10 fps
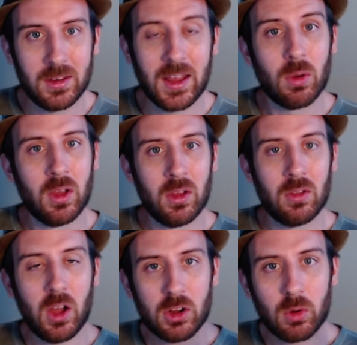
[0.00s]
Now,
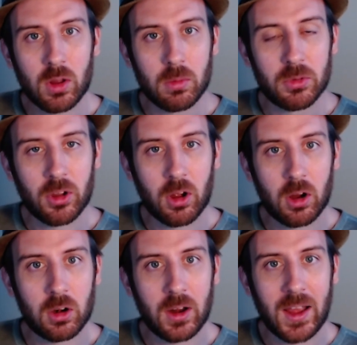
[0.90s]
logarithms
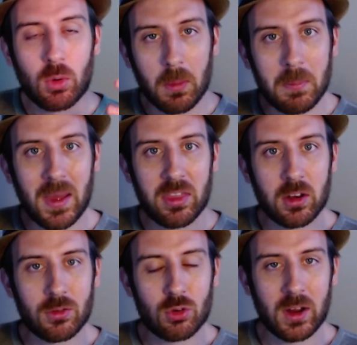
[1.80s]
are our
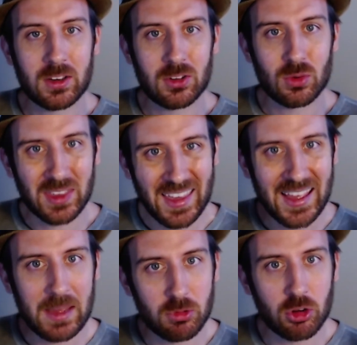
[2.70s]
method of trying to
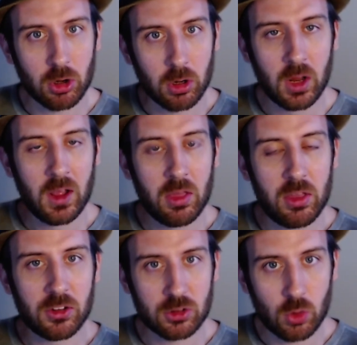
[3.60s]
capture
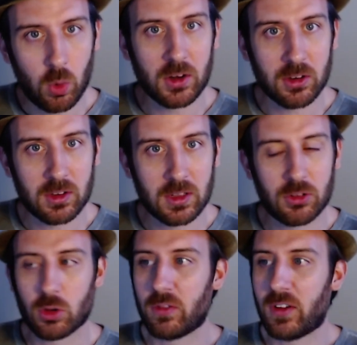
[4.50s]
this quantity.
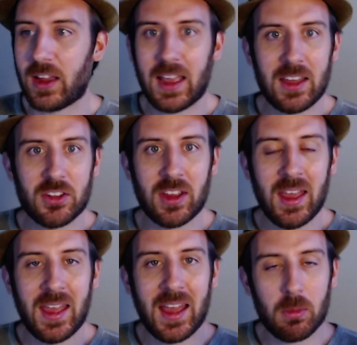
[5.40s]
So if I asked
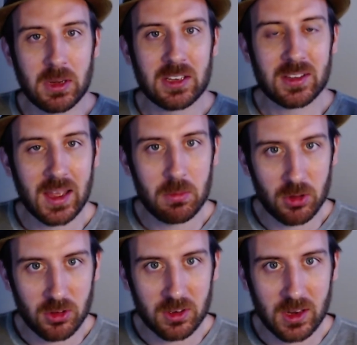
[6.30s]
how many times
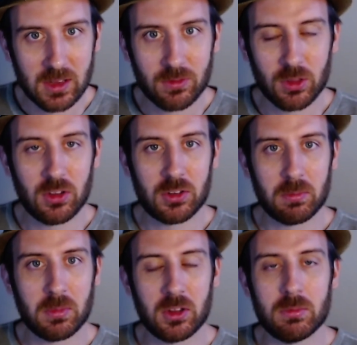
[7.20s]
does it take for this
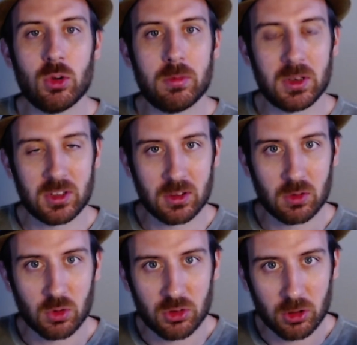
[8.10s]
movement
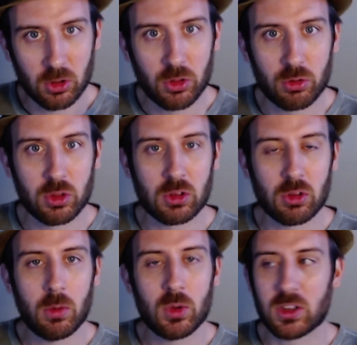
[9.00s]
to circle through the
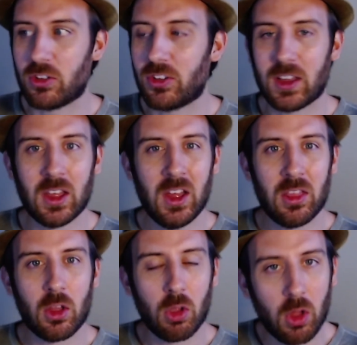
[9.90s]
globe, we could say
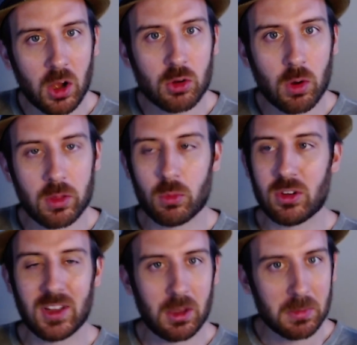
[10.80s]
the logarithm
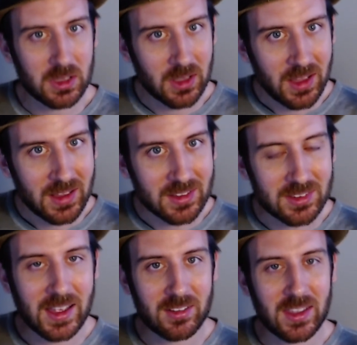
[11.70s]
would tell me
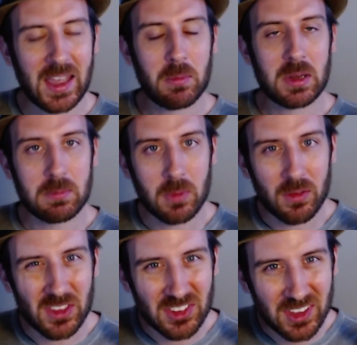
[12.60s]
exactly how many
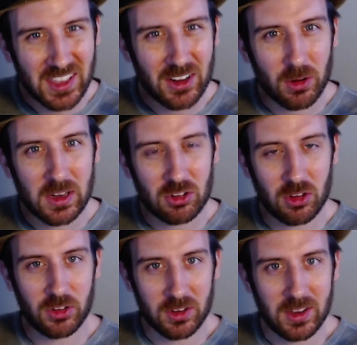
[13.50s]
of these
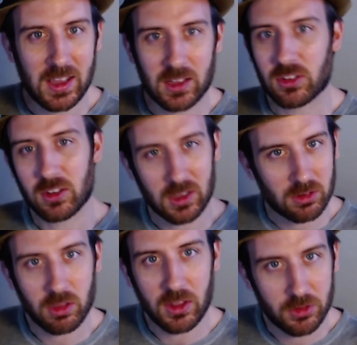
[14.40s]
iterations it takes. It
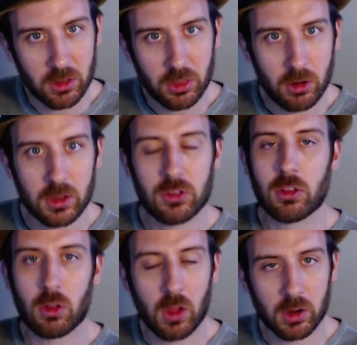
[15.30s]
takes less than 30,
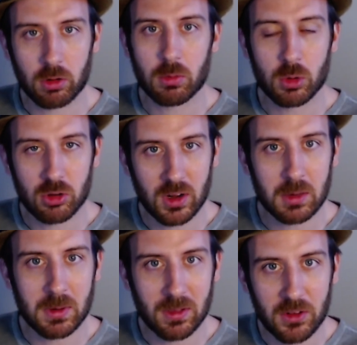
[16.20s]
so the logarithm would turn
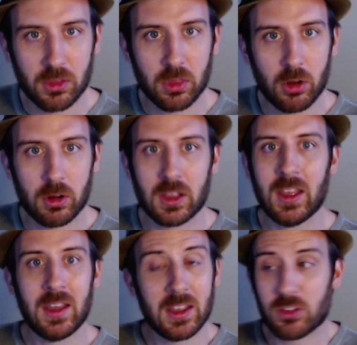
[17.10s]
out to be less than 30.
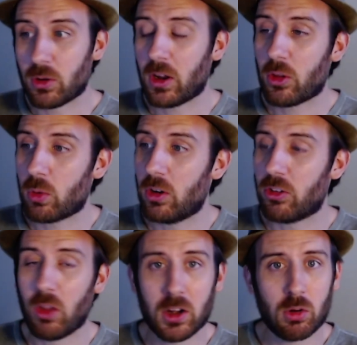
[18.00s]
So in other
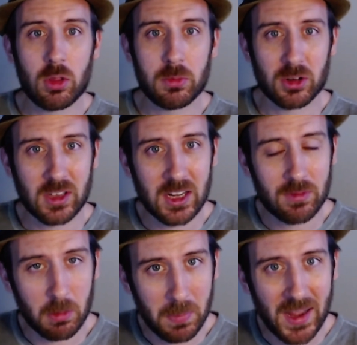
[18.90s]
words, logarithms are kind
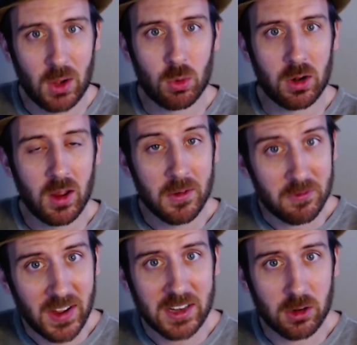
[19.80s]
of our power
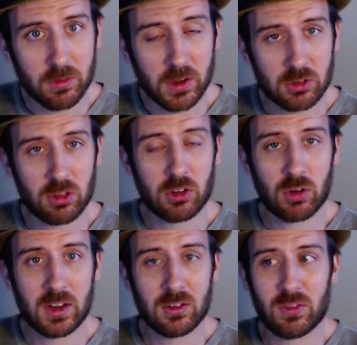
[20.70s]
finder function. They're
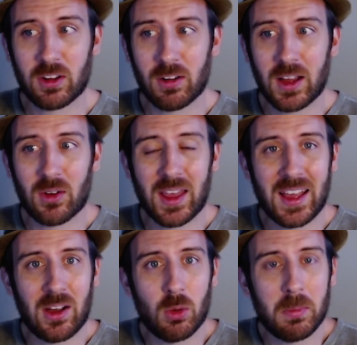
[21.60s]
trying to figure out
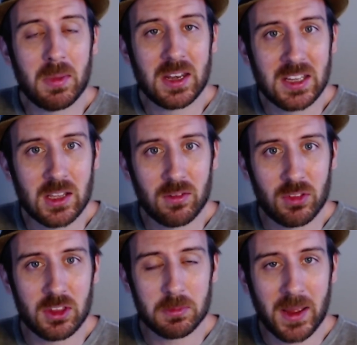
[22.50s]
how many of
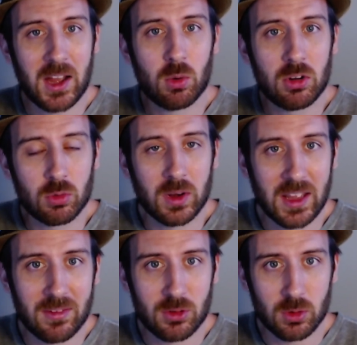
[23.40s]
these powers would
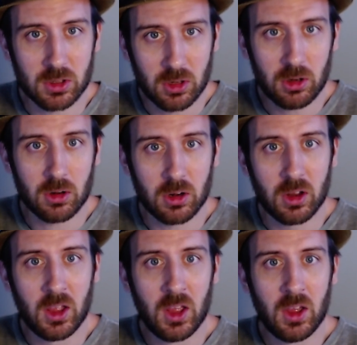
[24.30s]
have to occur